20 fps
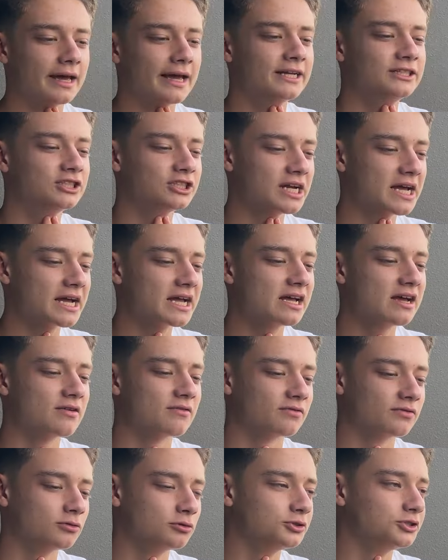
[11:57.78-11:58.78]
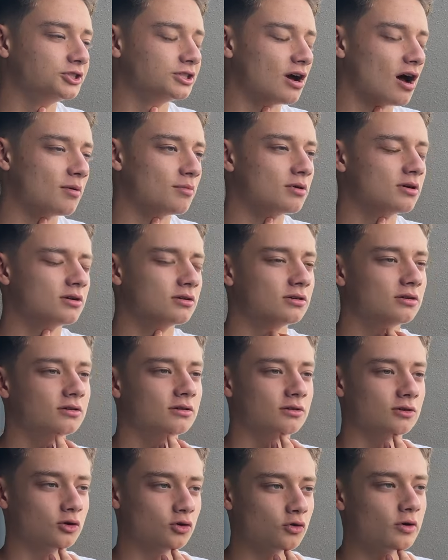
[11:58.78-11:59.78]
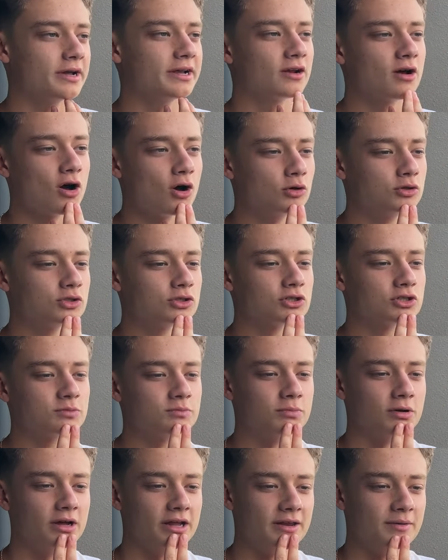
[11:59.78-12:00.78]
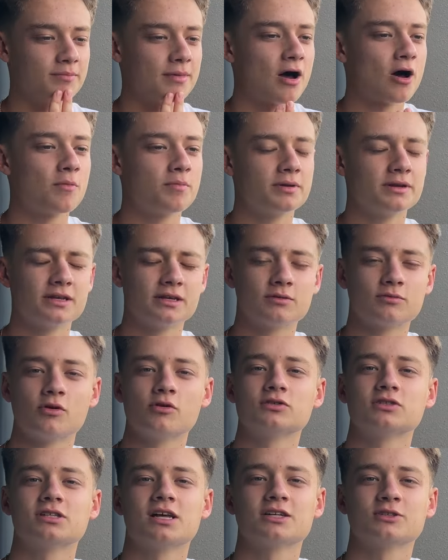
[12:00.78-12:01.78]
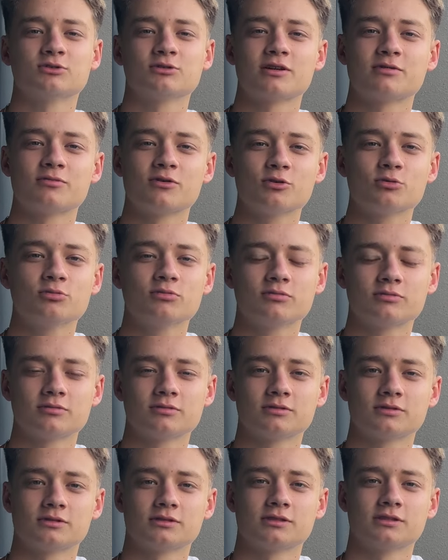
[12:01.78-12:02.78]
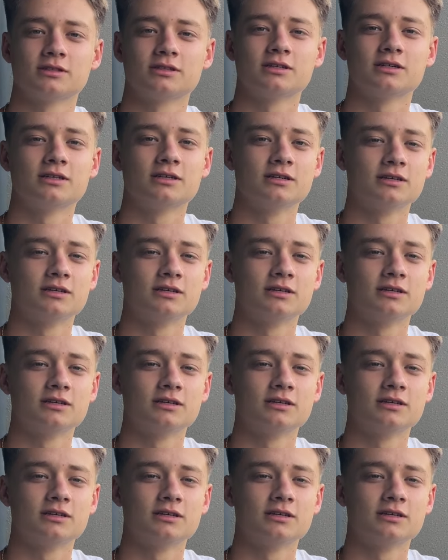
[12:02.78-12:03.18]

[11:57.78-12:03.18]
Eejanaika and Fujiyama. Great coasters, but in my opinion, what was the last one I wrote? Takabisha.